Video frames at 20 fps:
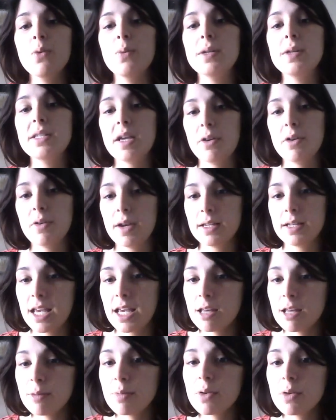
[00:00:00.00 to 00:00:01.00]
We decorate
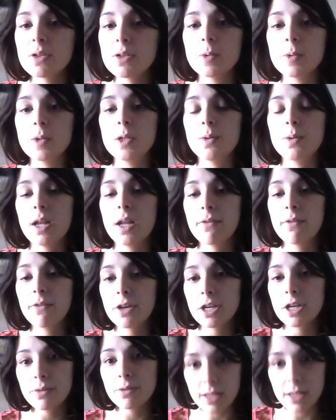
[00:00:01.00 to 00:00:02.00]
tables, we do
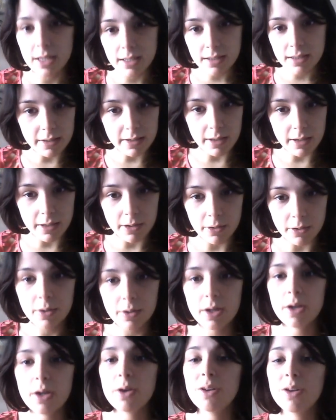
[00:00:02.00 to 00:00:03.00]
whatever you need to do.
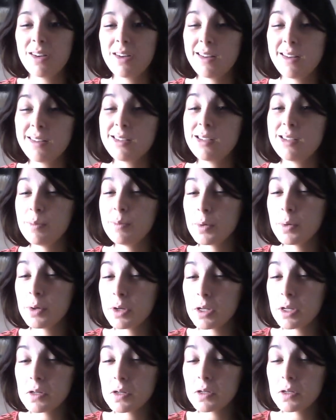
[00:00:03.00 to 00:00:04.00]
Not super
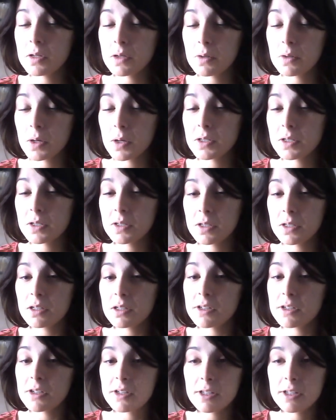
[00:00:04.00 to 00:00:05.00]
into washing
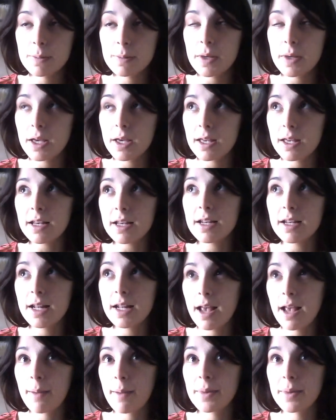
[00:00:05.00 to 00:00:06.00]
dishes, but it
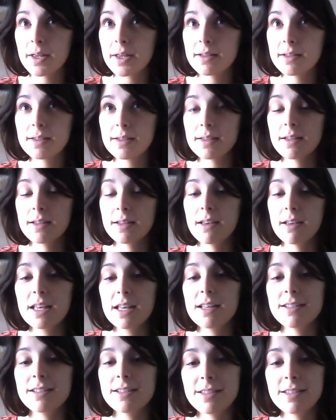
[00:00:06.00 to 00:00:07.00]
happens.
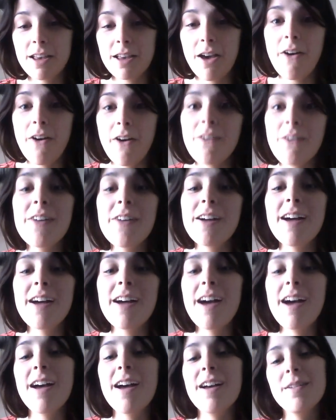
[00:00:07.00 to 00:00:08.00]
So,
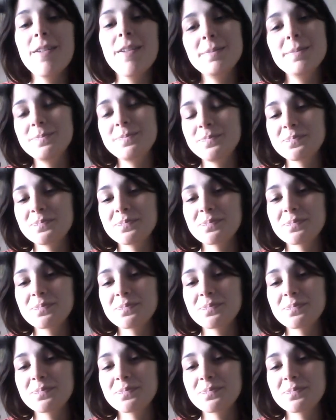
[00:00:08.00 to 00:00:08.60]
and